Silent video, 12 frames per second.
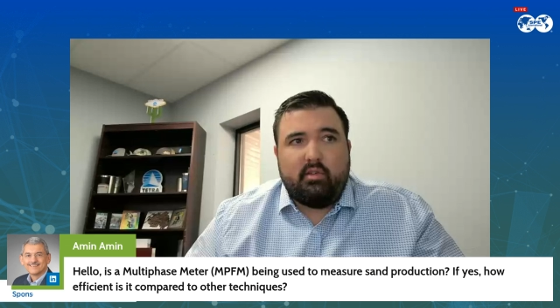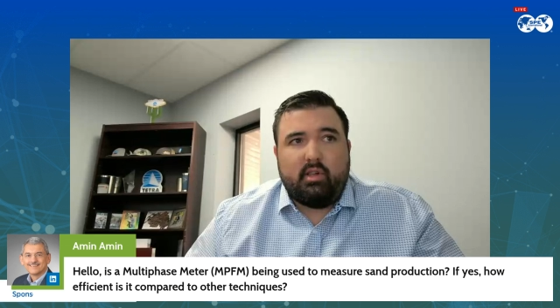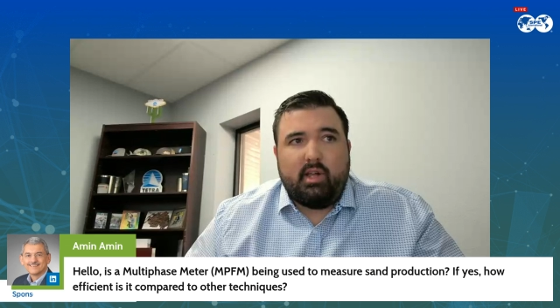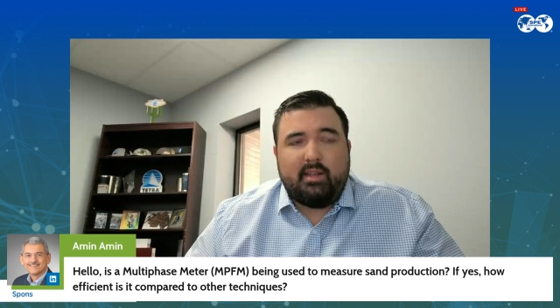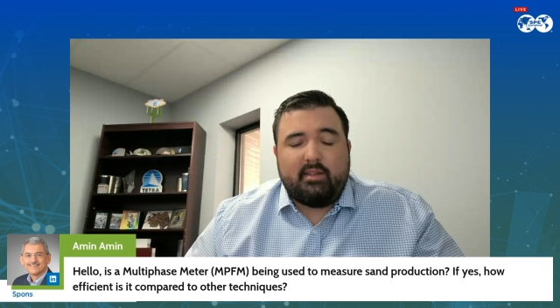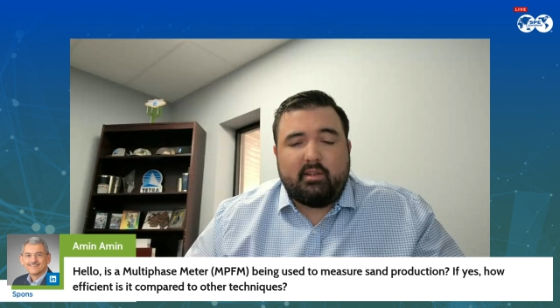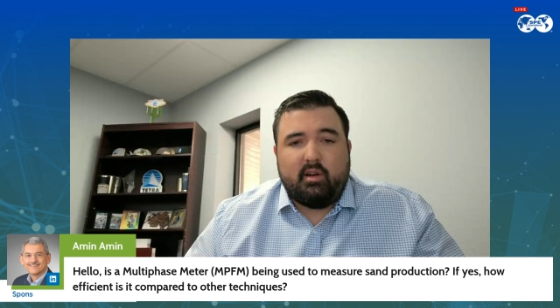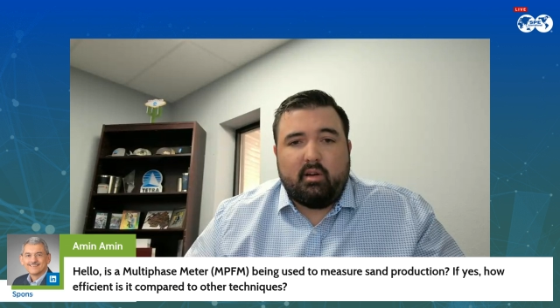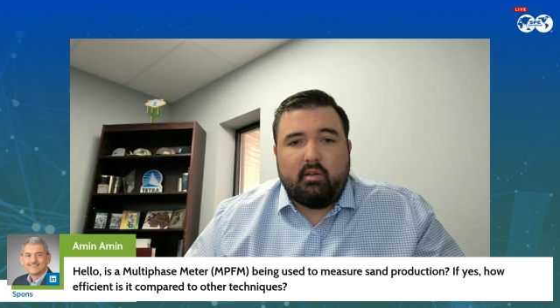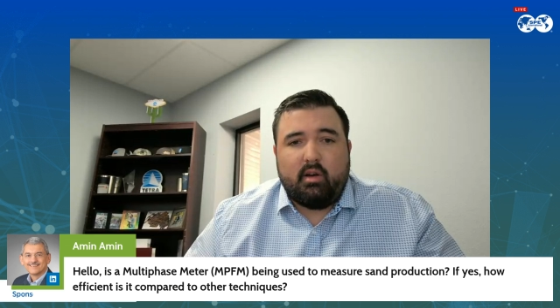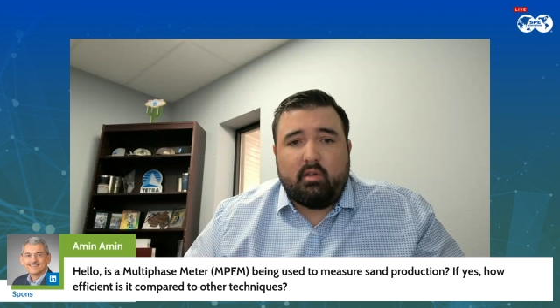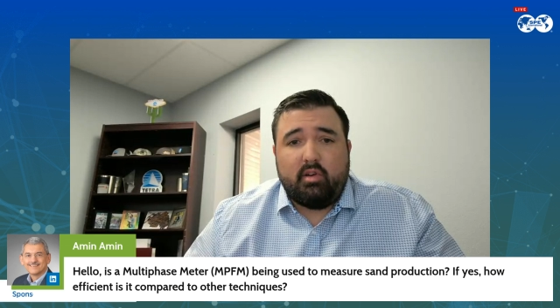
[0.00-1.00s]
utilizing
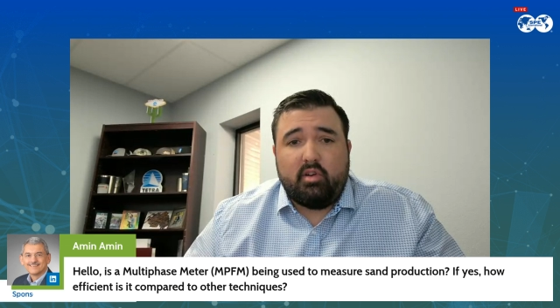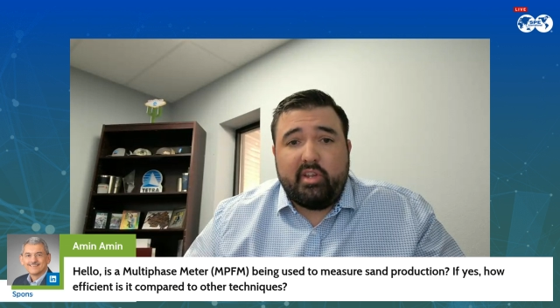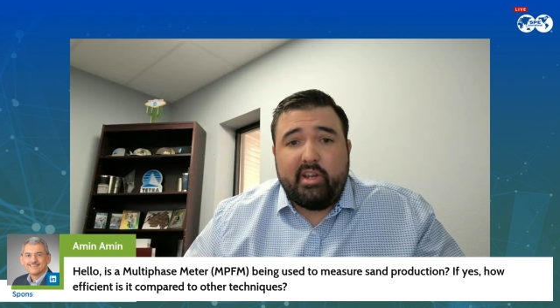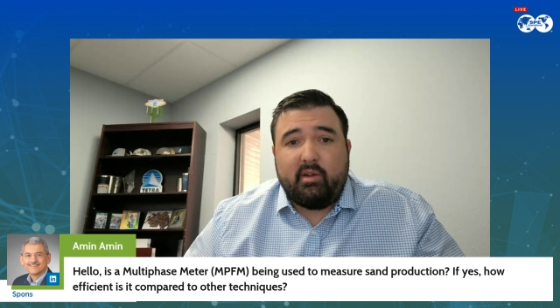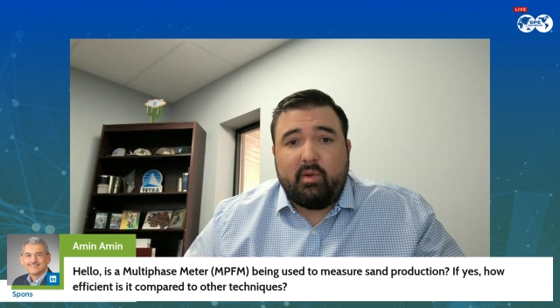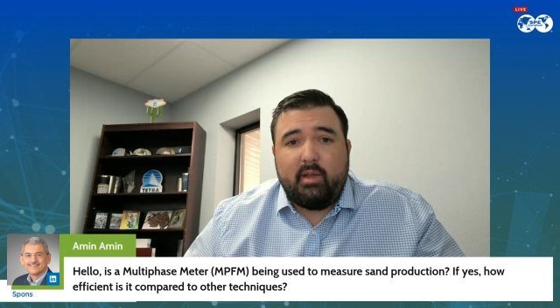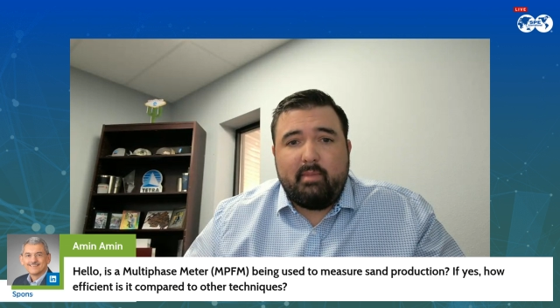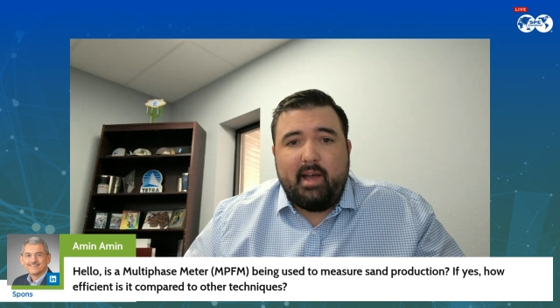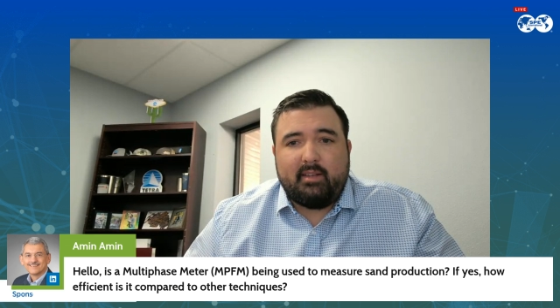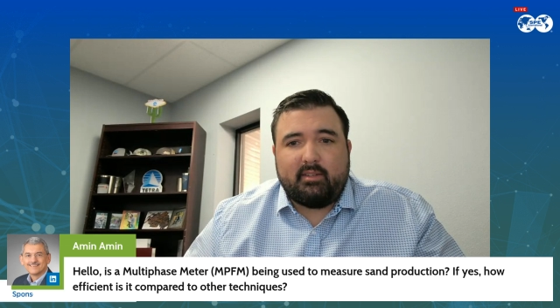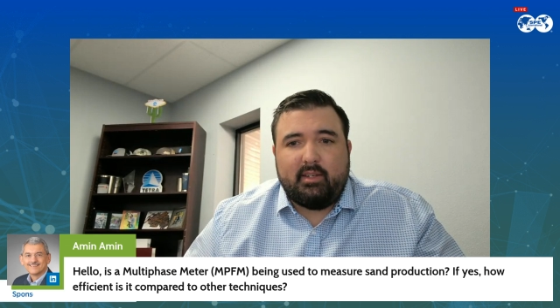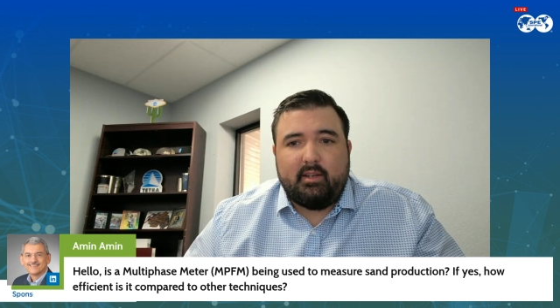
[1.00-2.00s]
our rotating wave
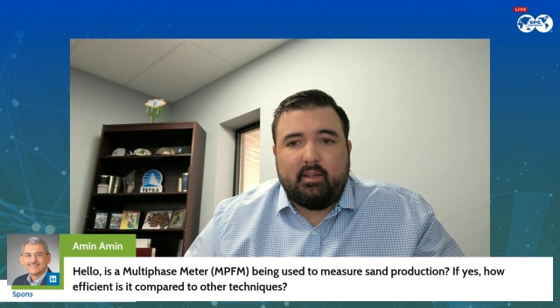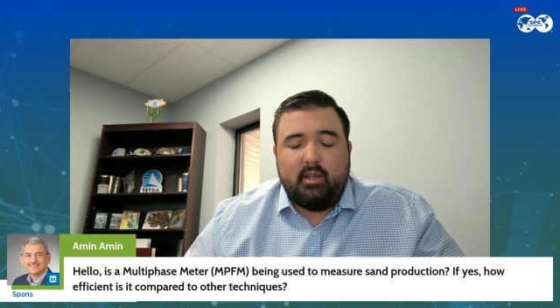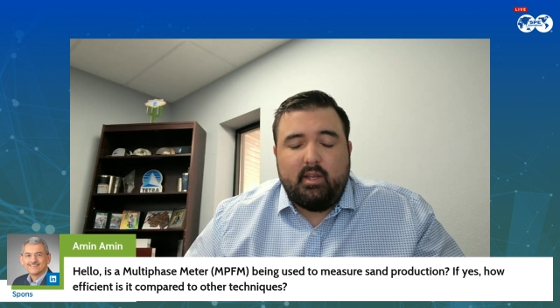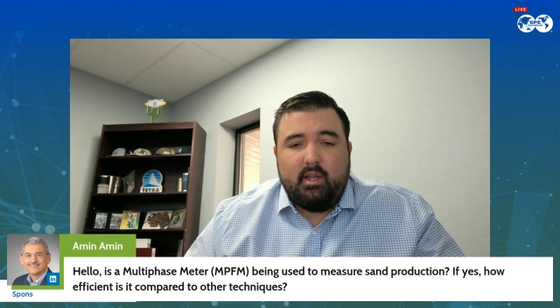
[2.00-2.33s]
basket